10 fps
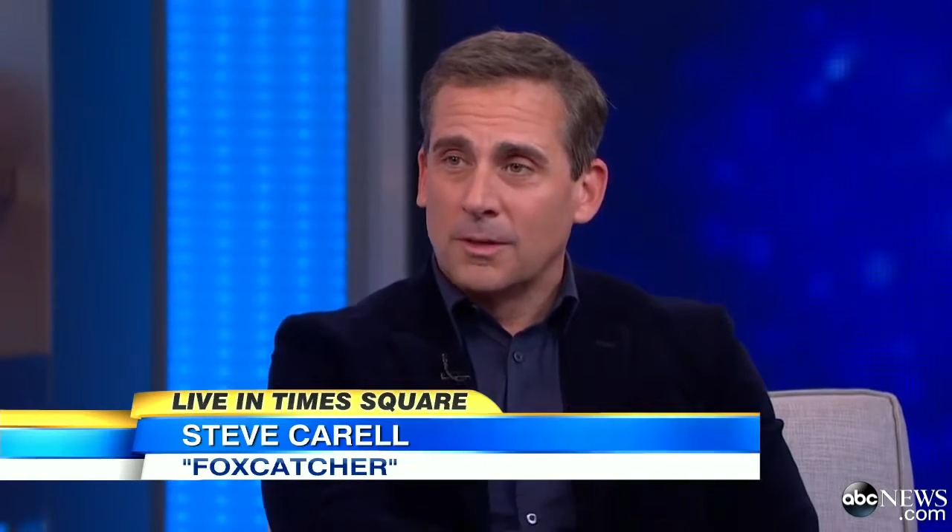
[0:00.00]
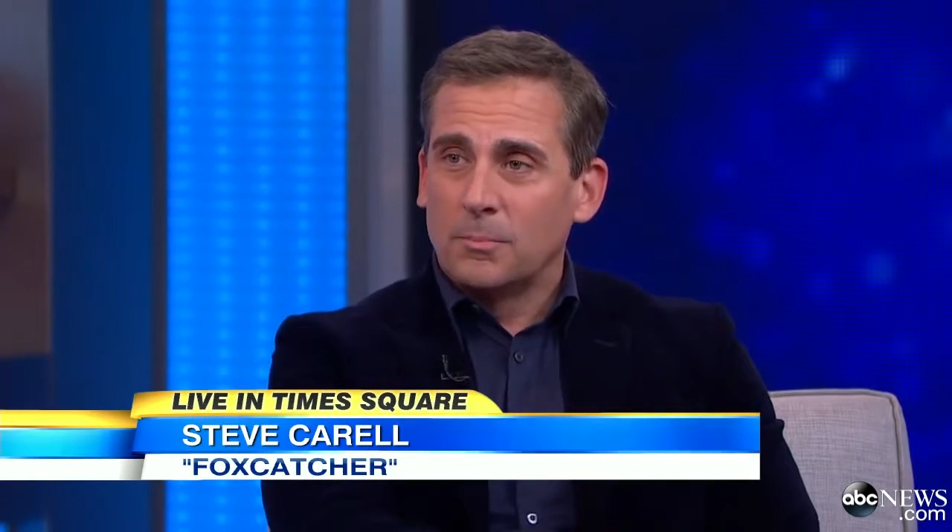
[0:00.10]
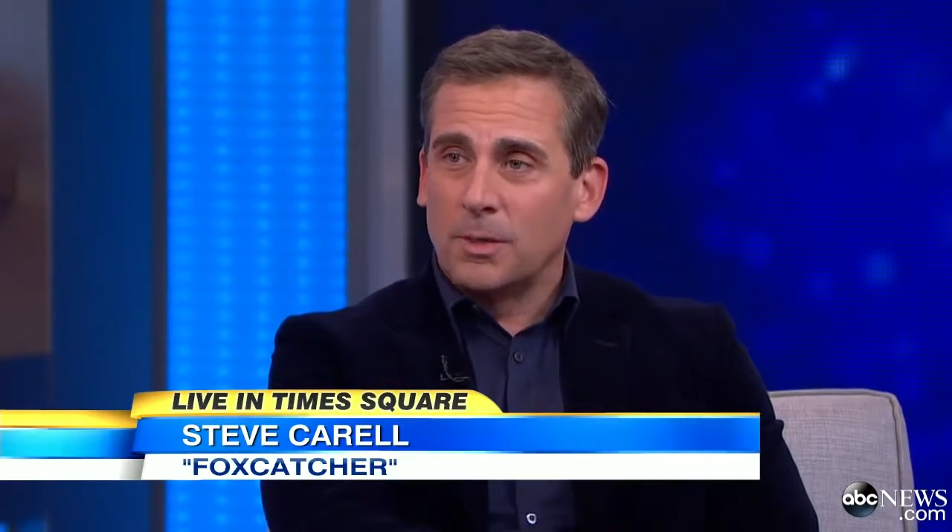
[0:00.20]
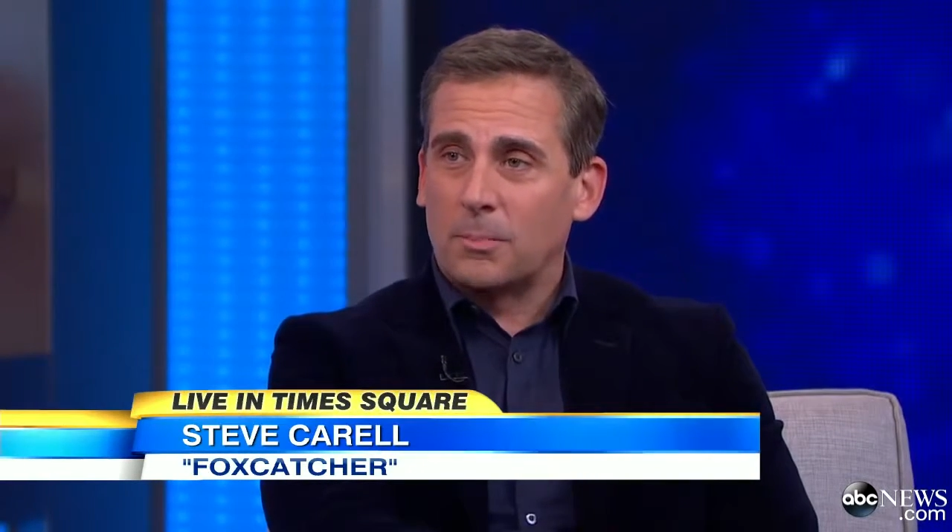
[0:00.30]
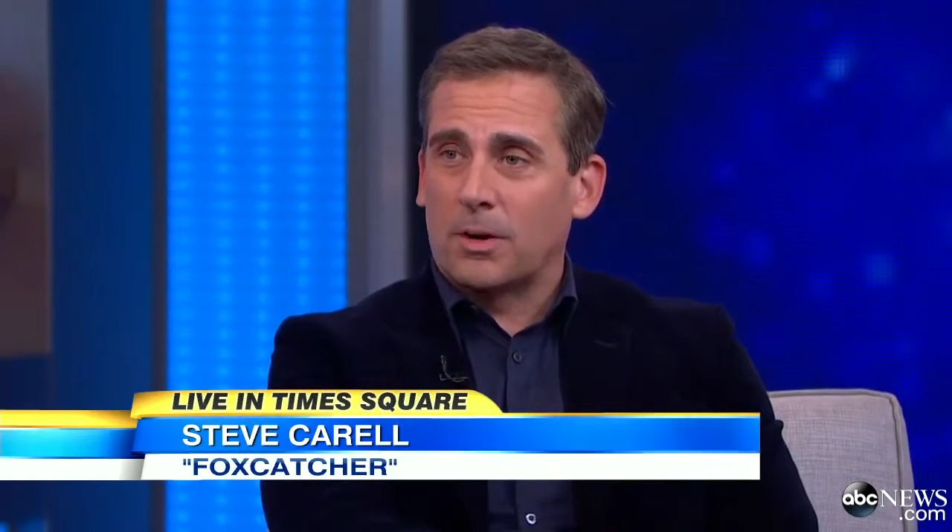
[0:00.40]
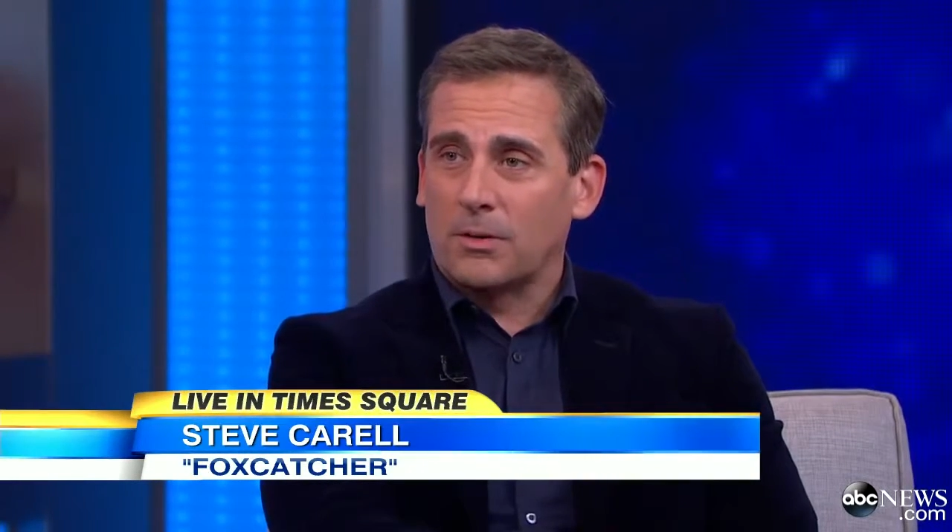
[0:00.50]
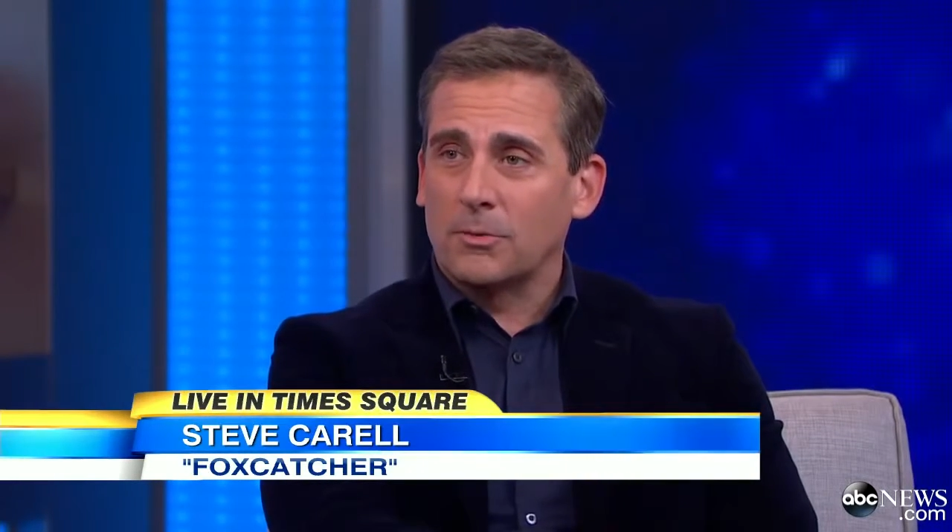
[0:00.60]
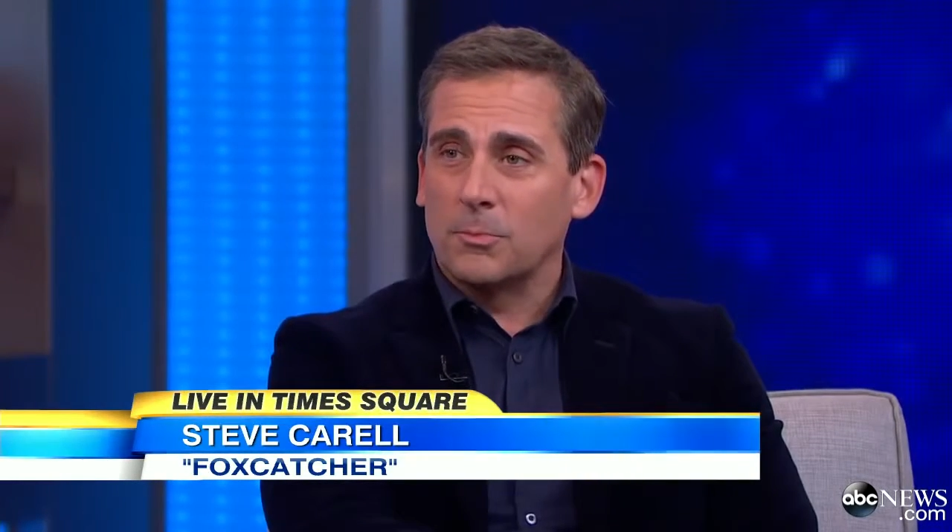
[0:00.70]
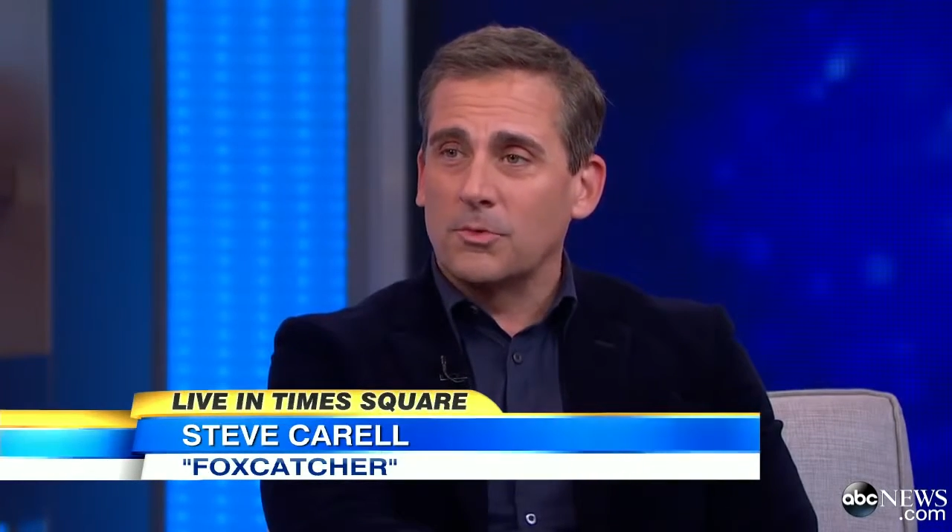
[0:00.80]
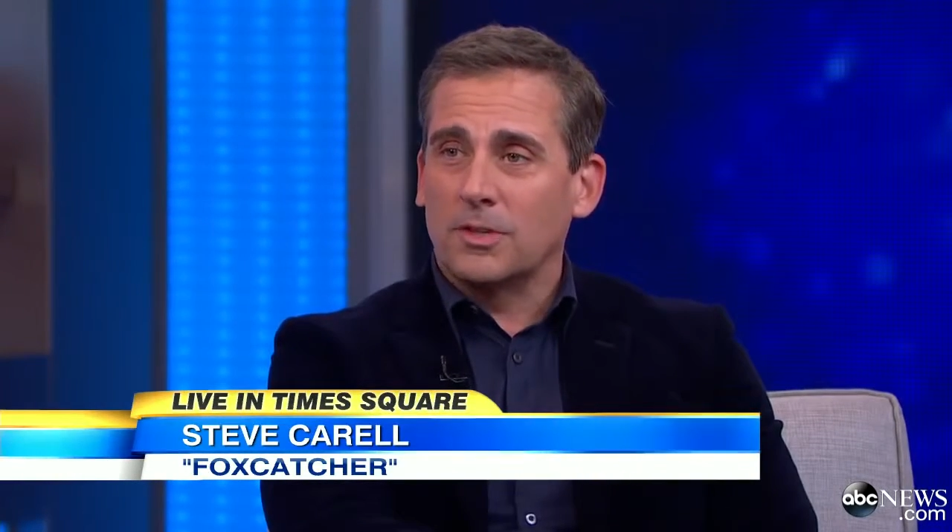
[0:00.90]
be a part of a
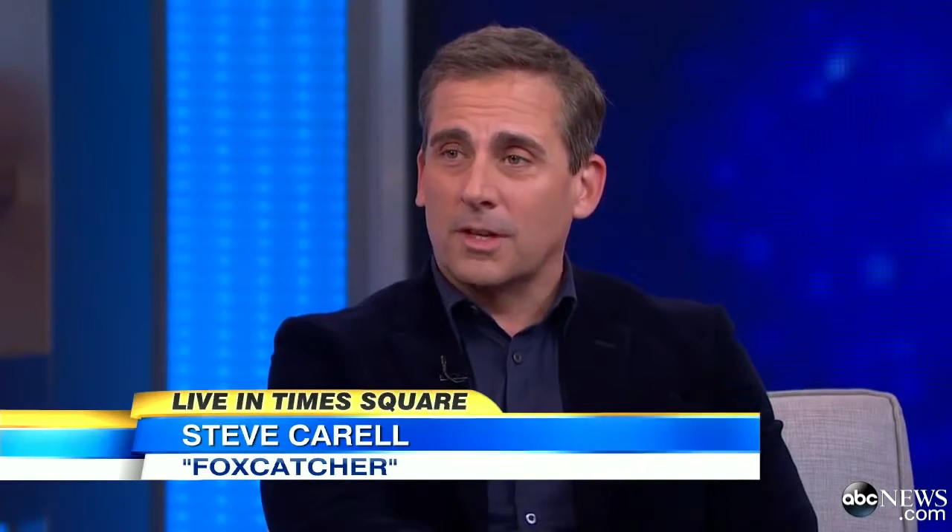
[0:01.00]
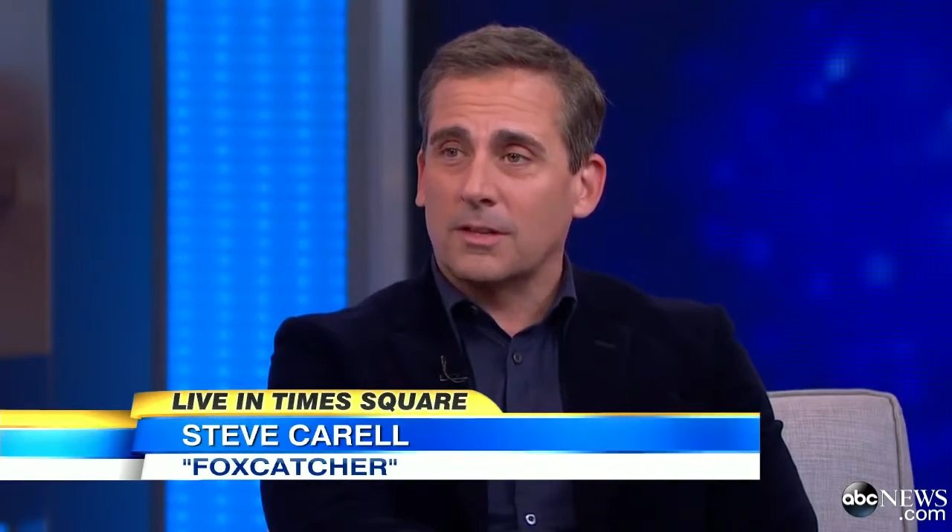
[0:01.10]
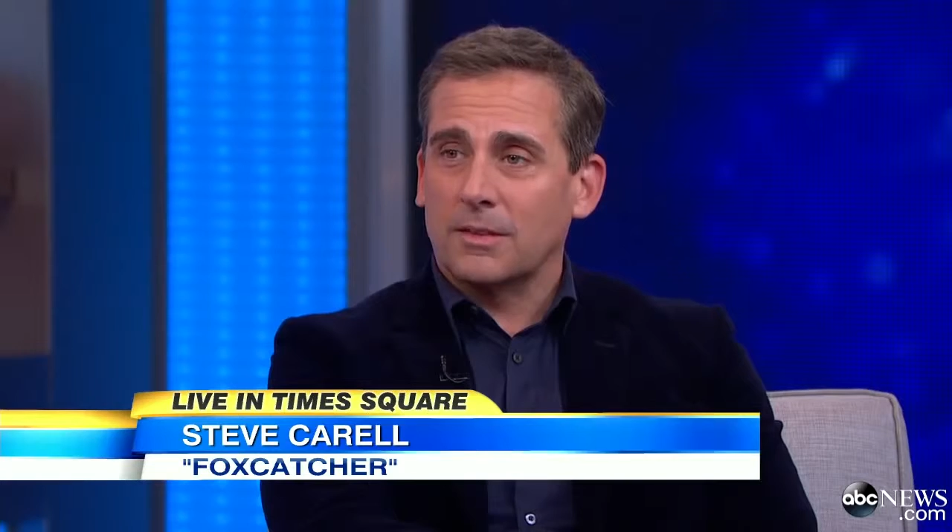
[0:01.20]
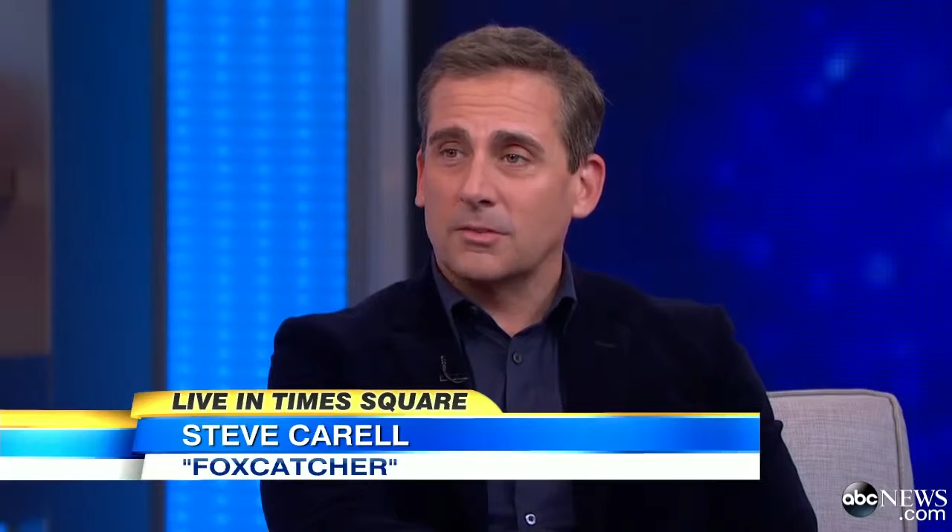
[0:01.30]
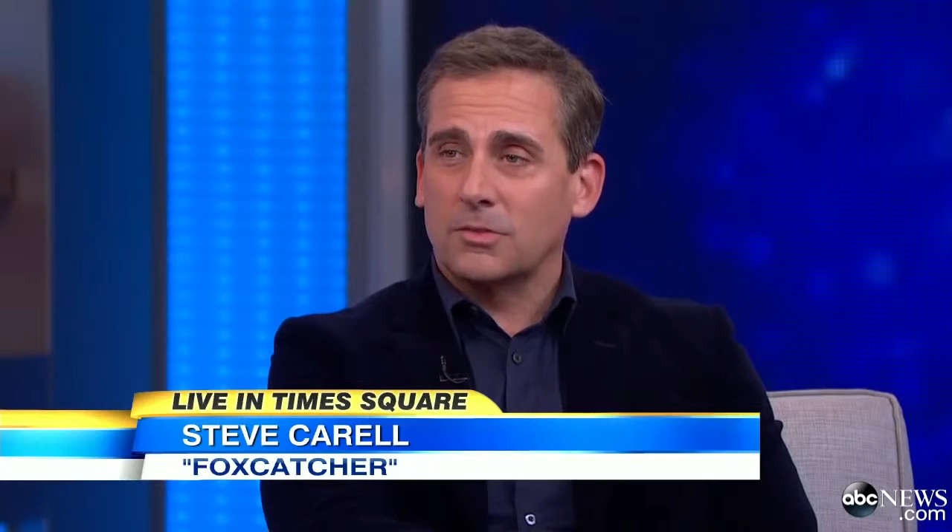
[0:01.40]
movie like this.